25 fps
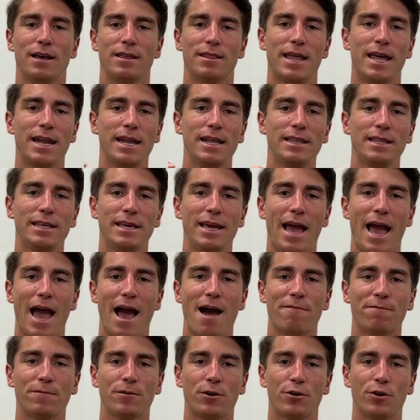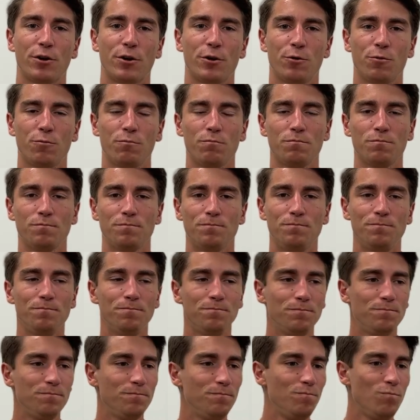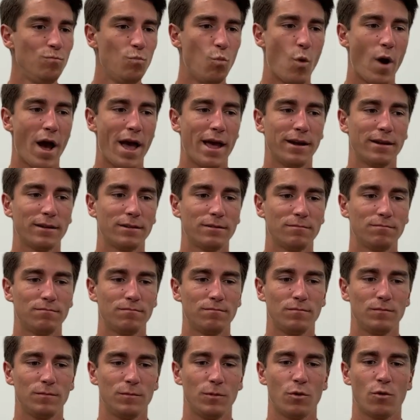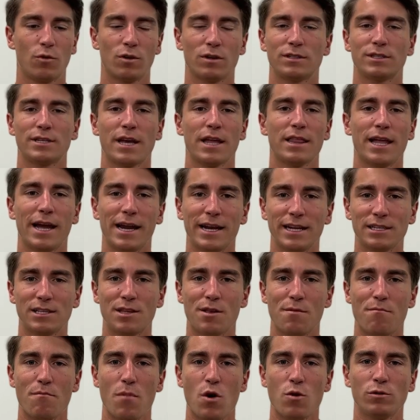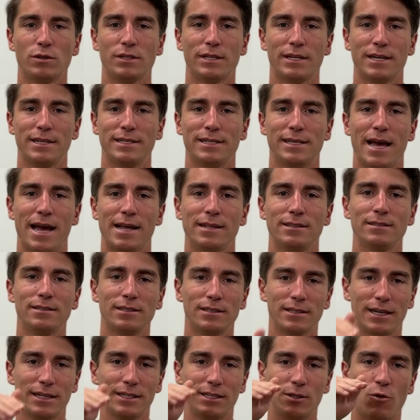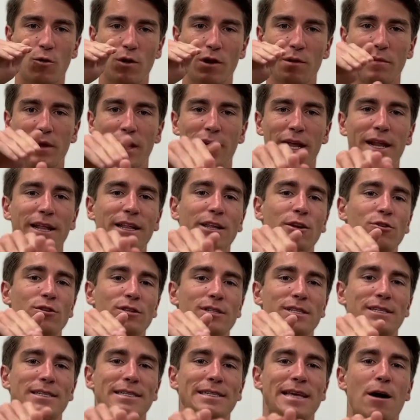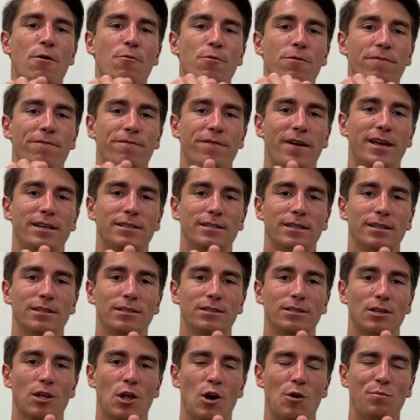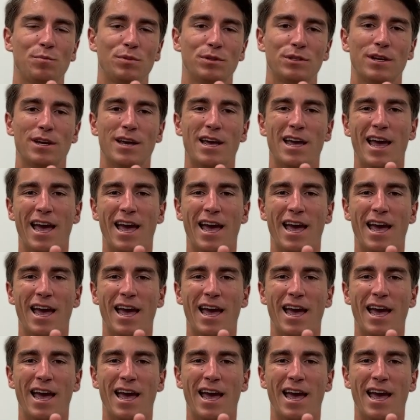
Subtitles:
Then in the afternoon, when your sunlight is the most intense, it's going to be hitting your south-facing slopes.